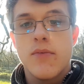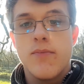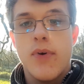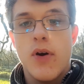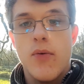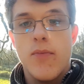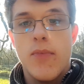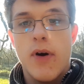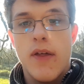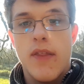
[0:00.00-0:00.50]

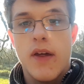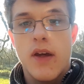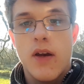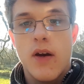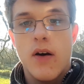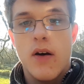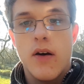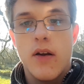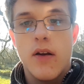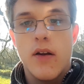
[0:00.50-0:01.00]
built by the
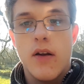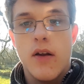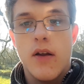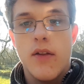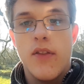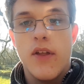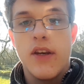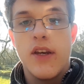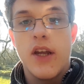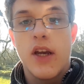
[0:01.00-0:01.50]

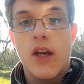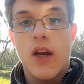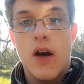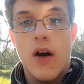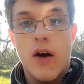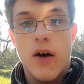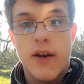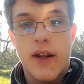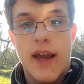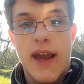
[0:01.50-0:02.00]

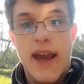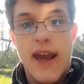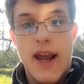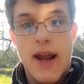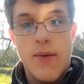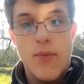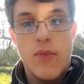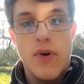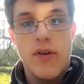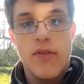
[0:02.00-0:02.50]

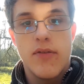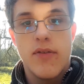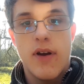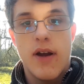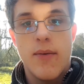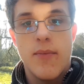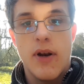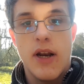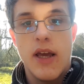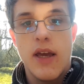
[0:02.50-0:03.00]
Penhallam
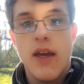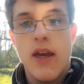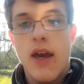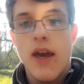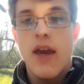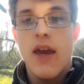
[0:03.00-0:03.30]
family